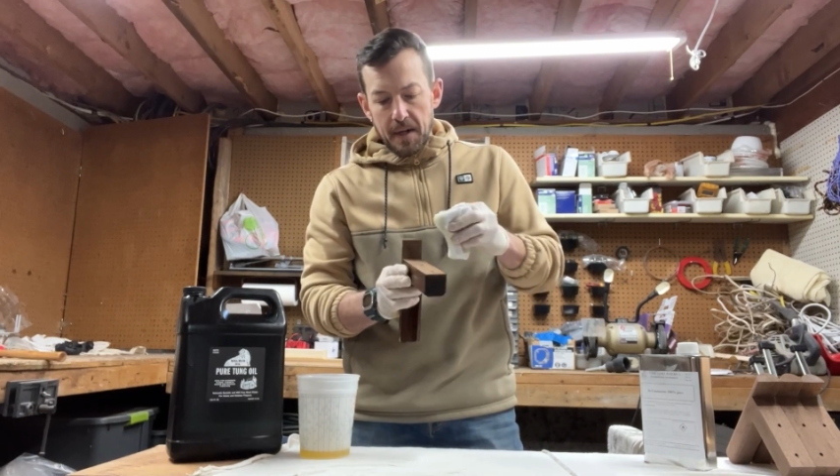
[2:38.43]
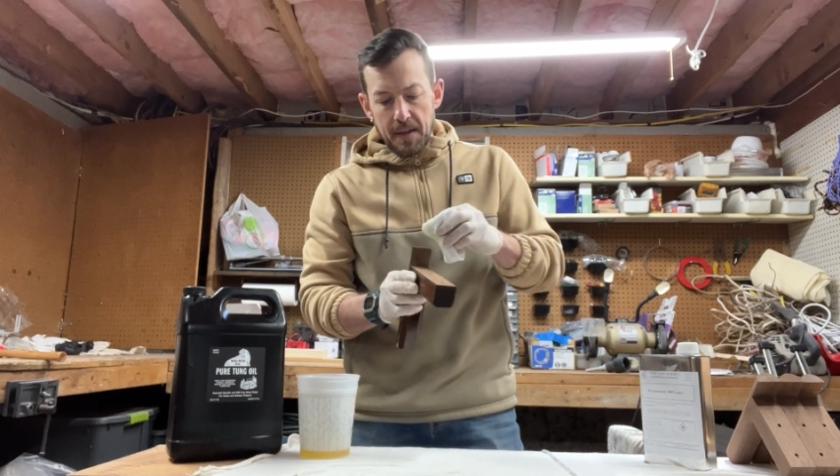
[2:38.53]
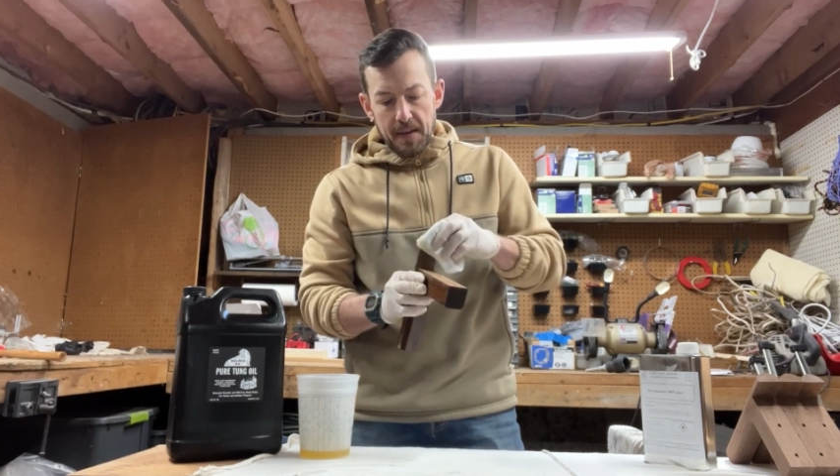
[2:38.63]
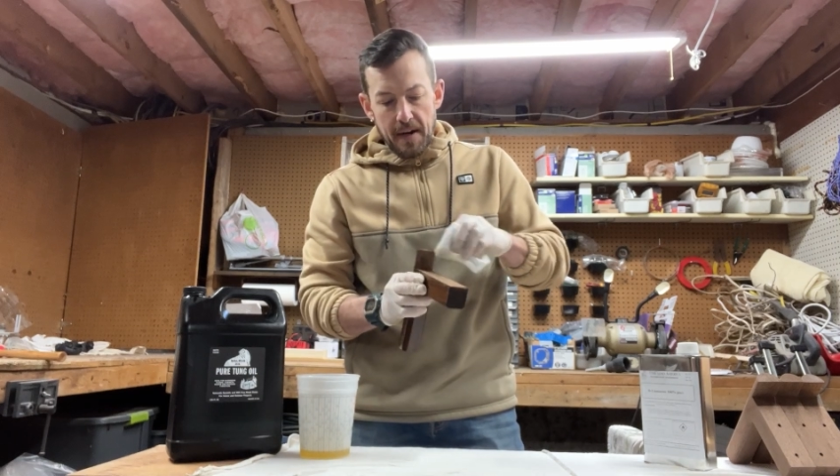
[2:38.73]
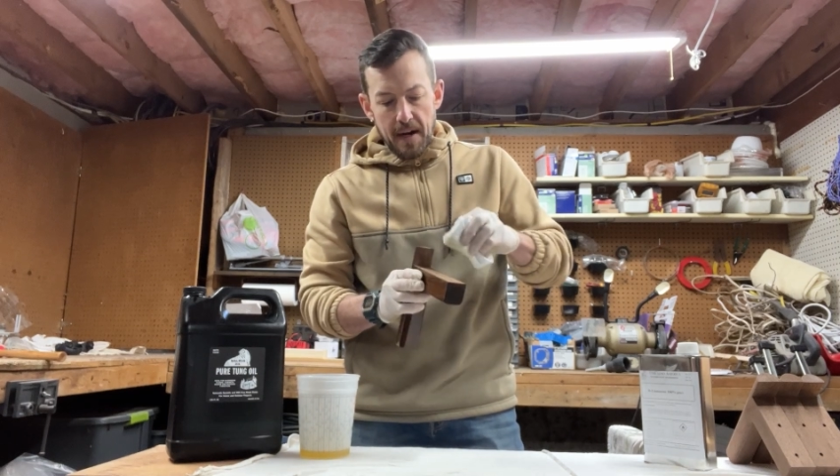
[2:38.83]

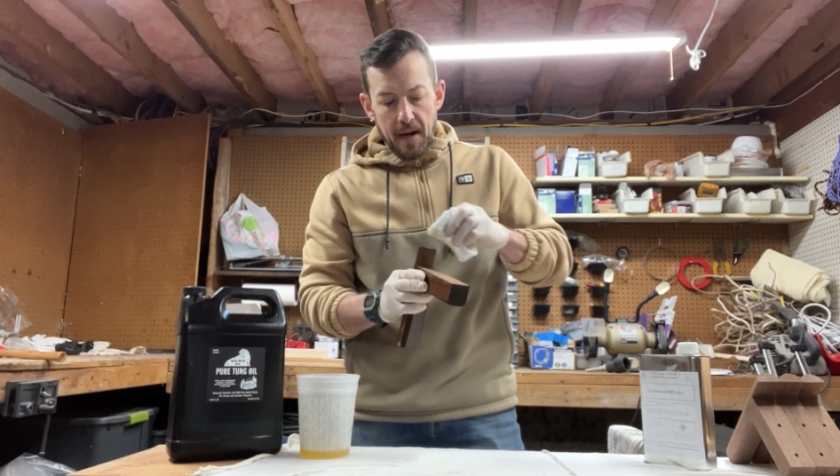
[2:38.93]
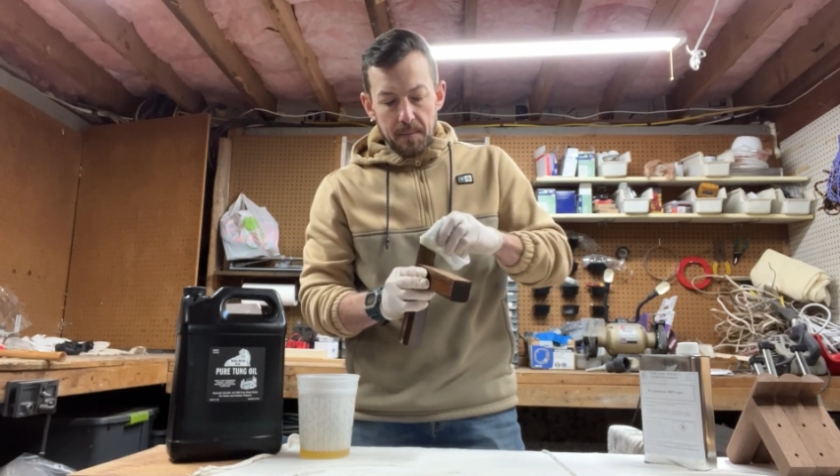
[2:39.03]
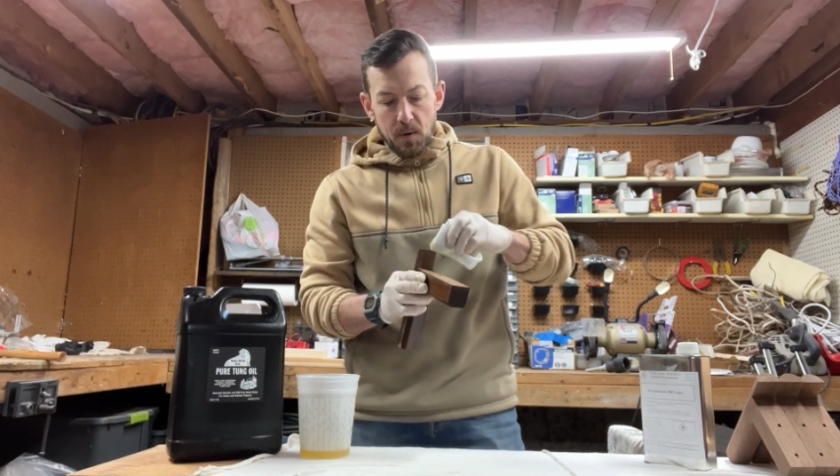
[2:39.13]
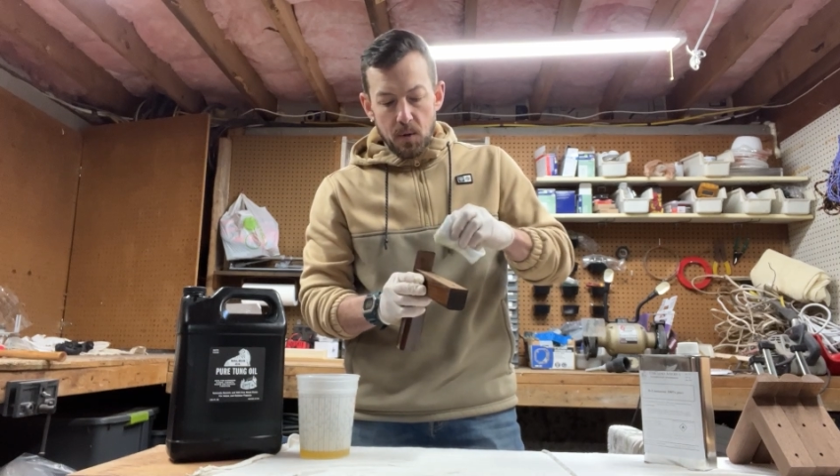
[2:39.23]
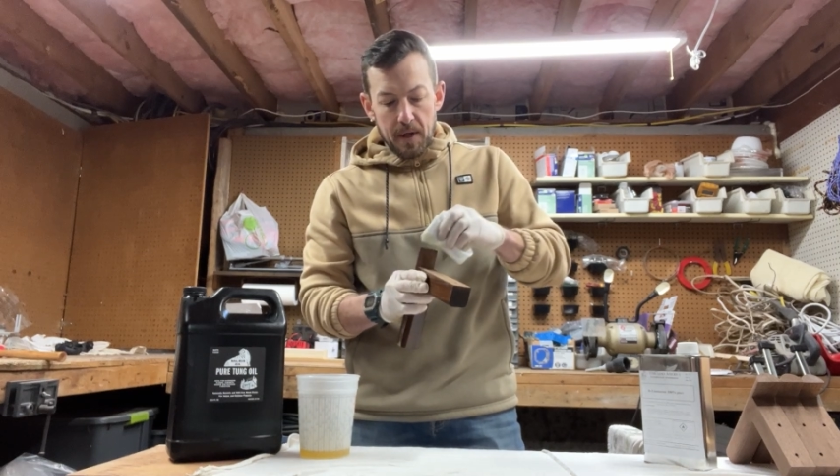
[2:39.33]
and then
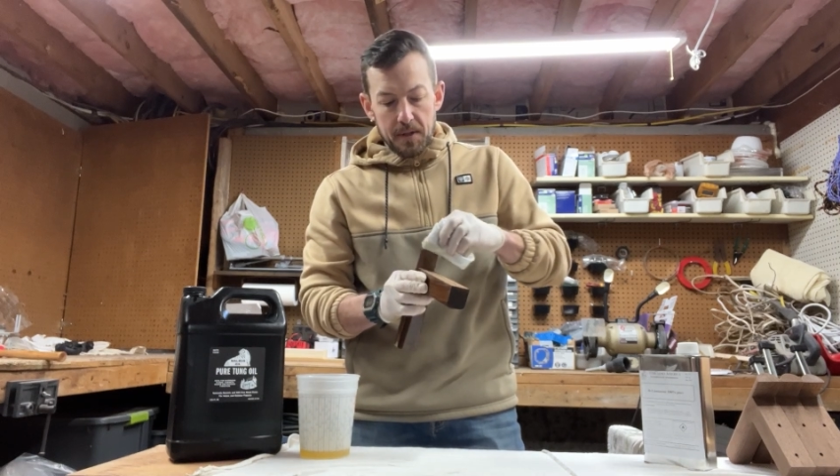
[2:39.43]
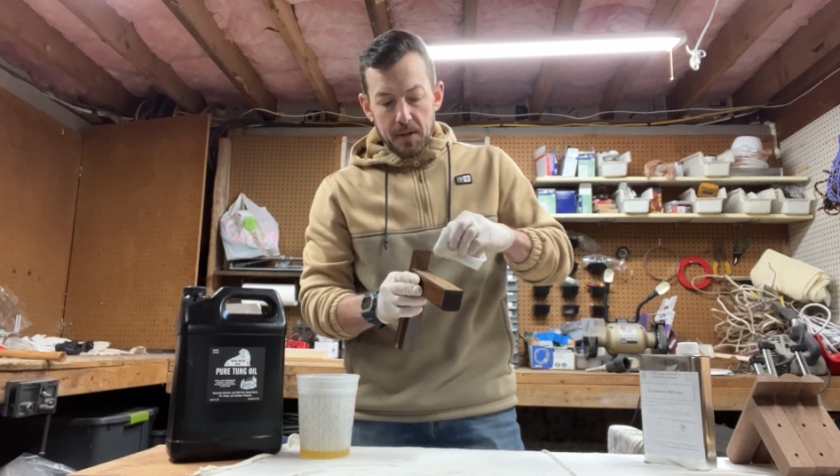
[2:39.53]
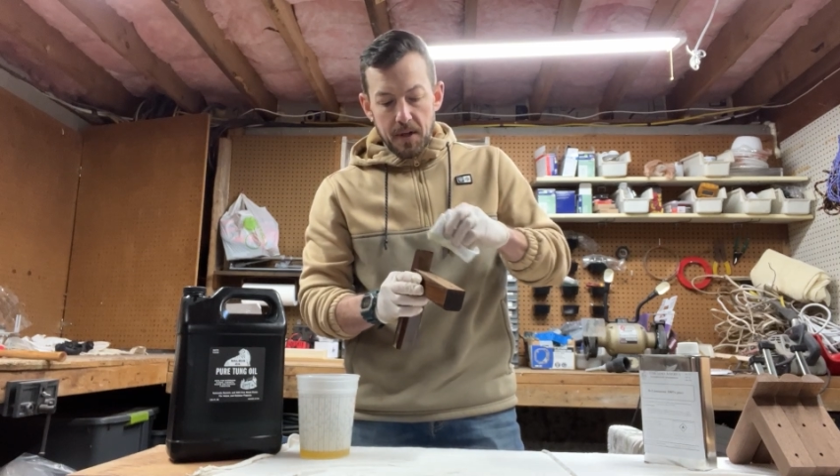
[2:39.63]
I'm going to